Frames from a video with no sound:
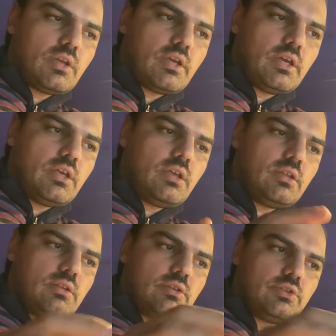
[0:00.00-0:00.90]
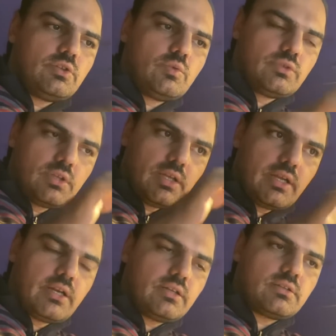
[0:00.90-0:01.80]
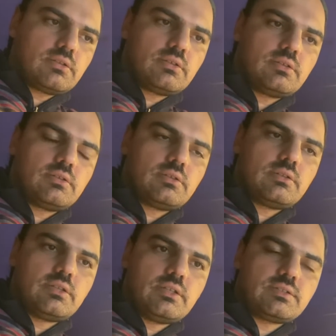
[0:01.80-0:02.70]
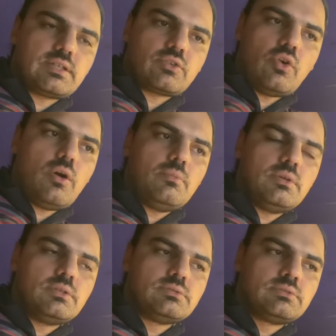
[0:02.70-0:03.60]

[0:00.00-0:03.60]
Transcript: and you would learn this at home,